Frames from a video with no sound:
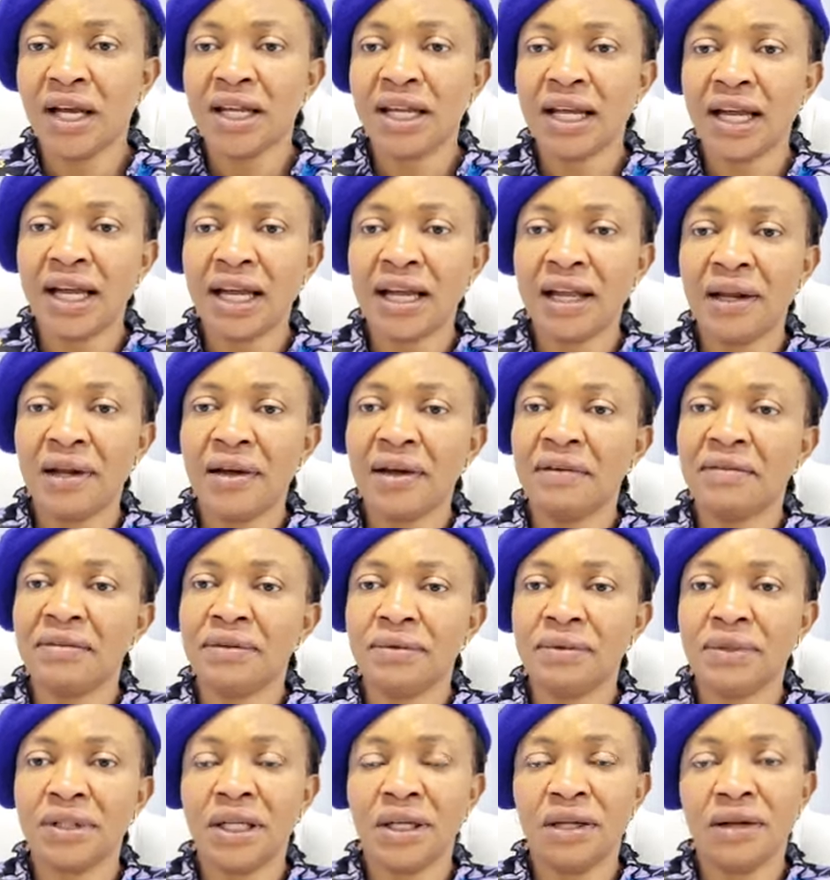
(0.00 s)
and I love
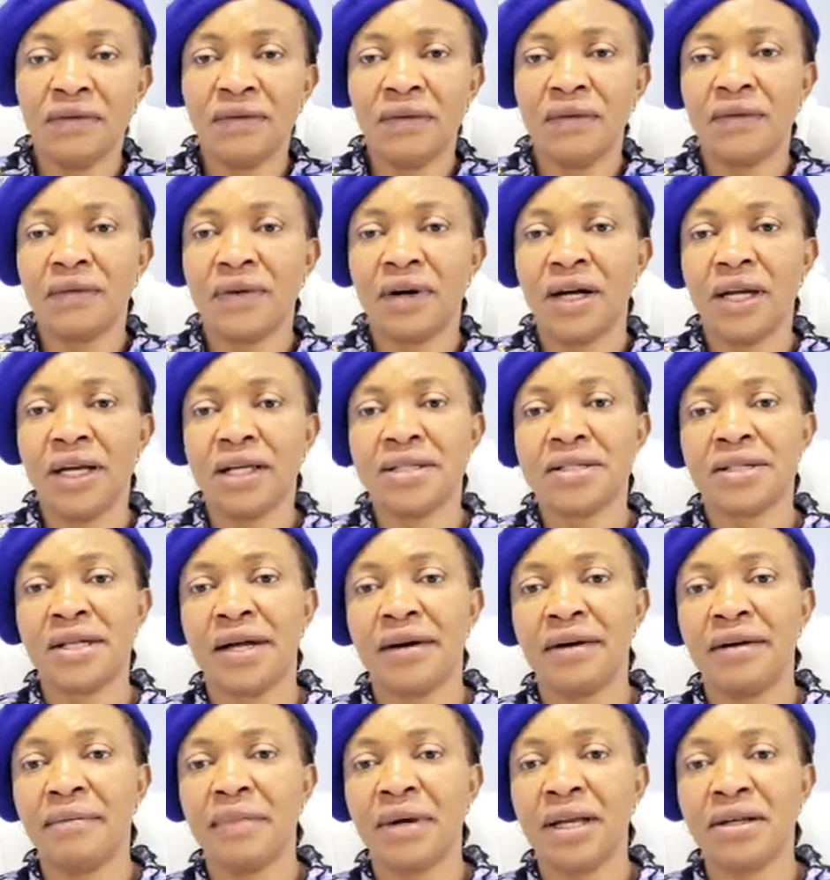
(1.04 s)
you with the love of Christ.
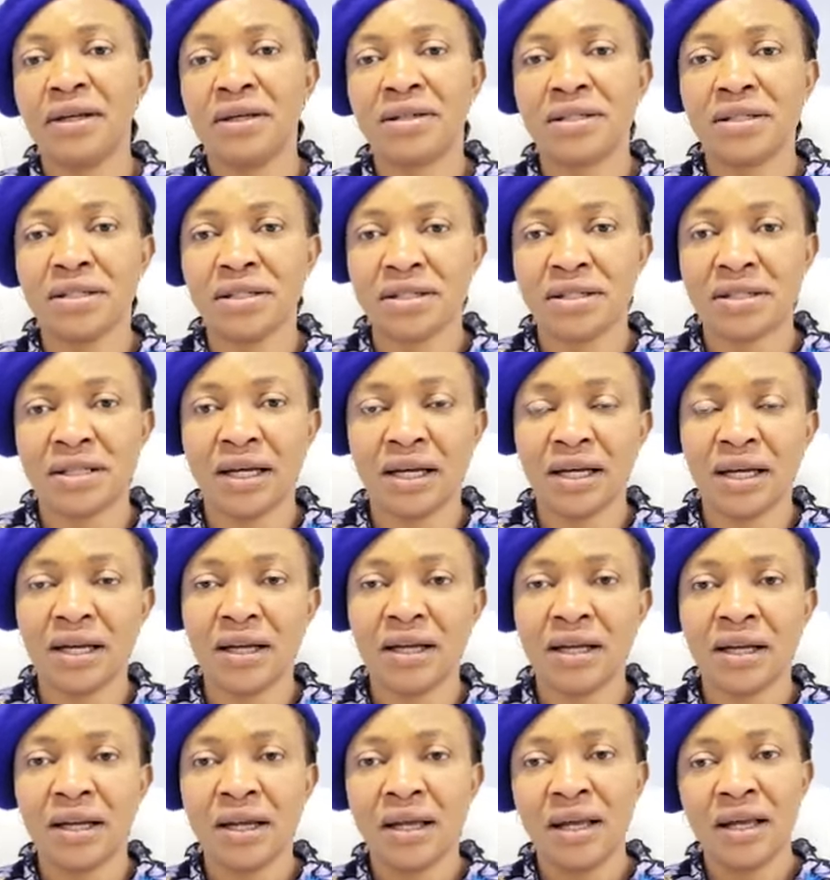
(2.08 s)
I remain your sister,
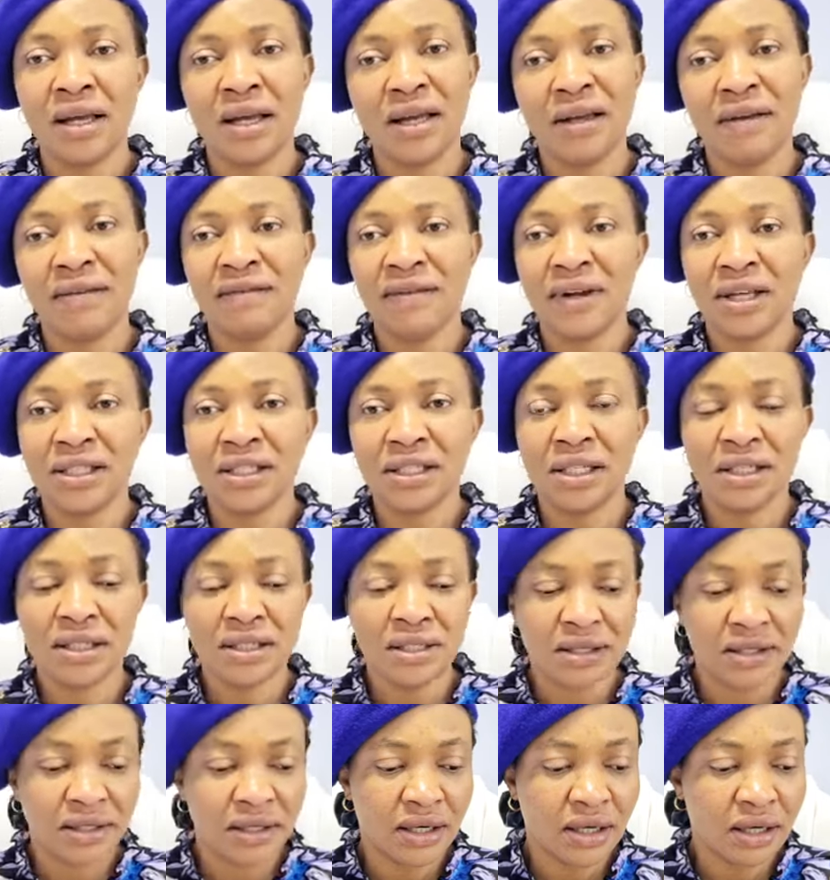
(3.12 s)

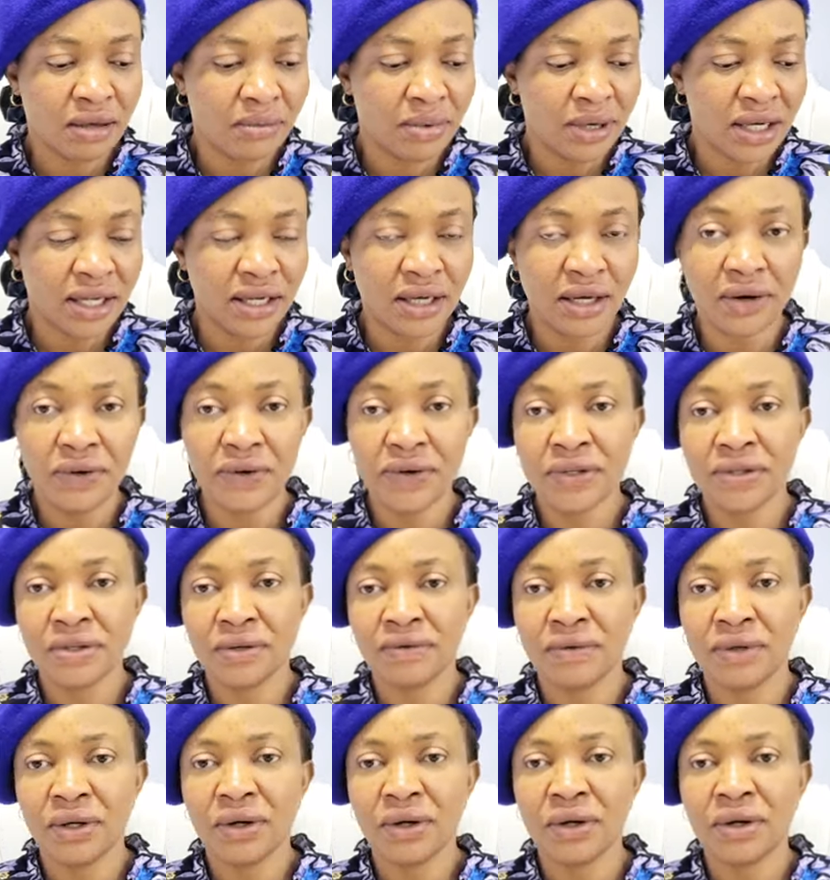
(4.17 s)
Evangelist Sarah, by the grace
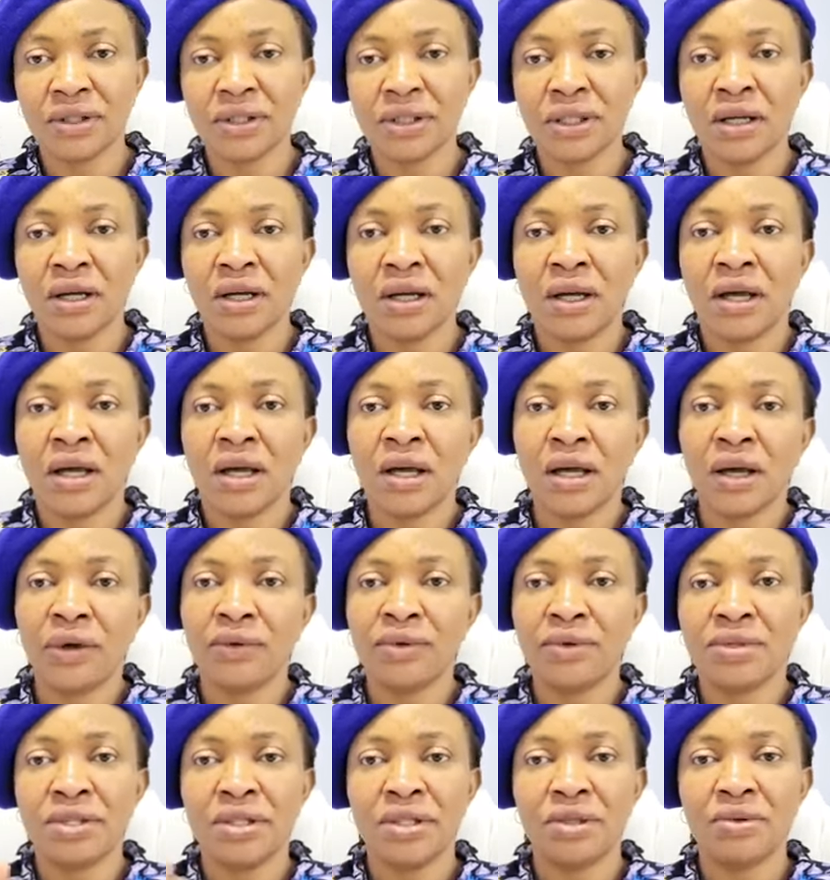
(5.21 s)
of God. I
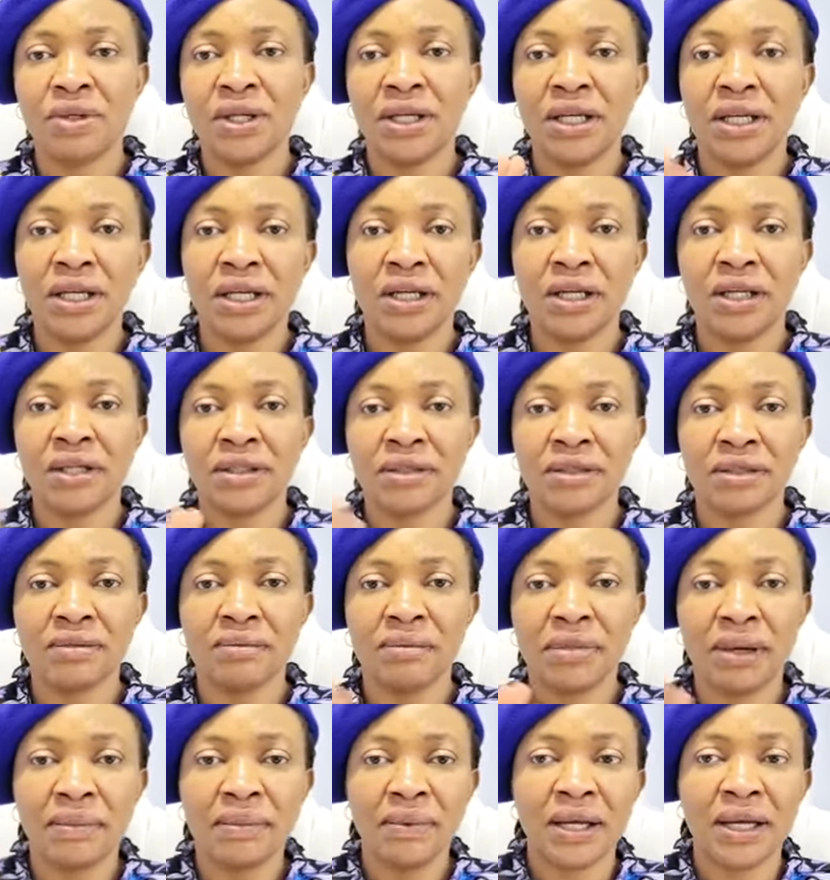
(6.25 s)
will see you again.
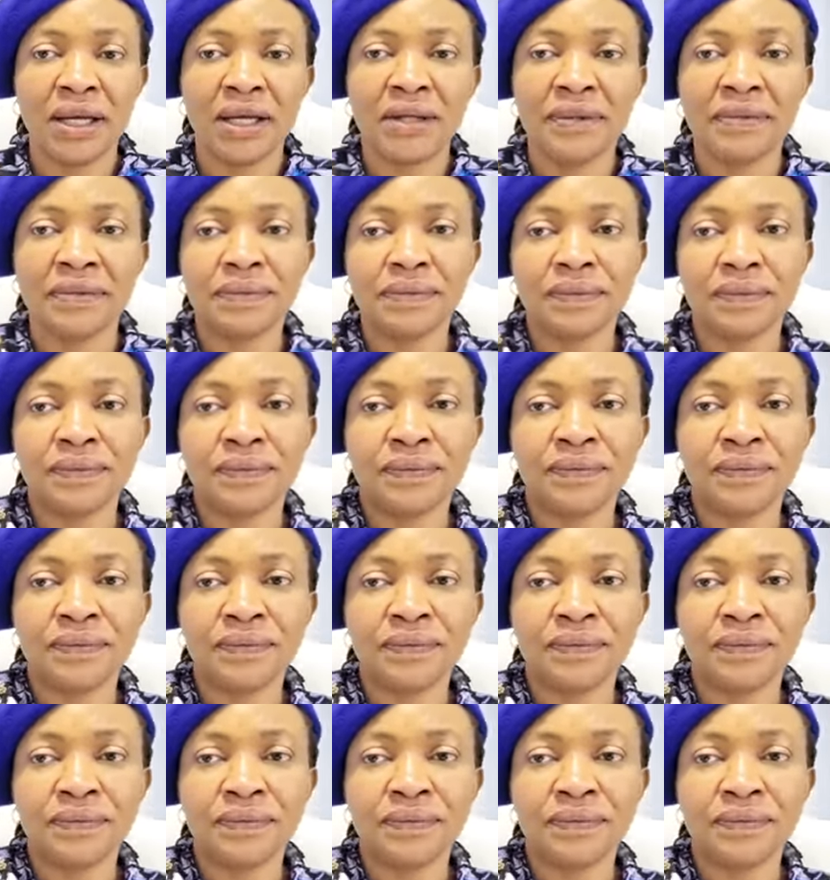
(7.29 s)
Bye bye.